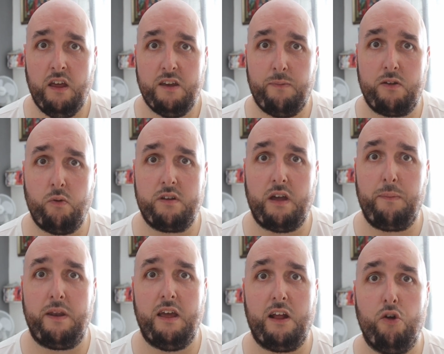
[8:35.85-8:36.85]
Depends on what
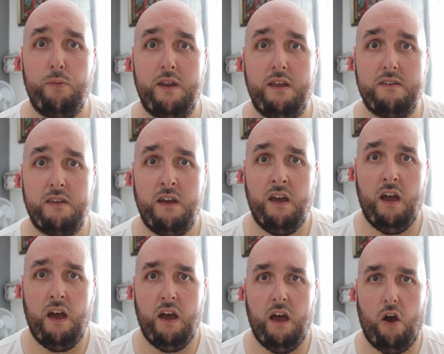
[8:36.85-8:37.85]
type of nightclub it is,
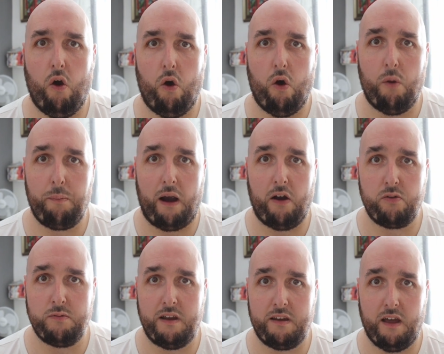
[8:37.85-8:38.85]
or bar or
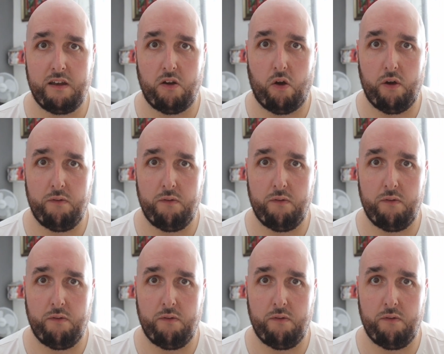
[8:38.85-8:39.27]
something like that,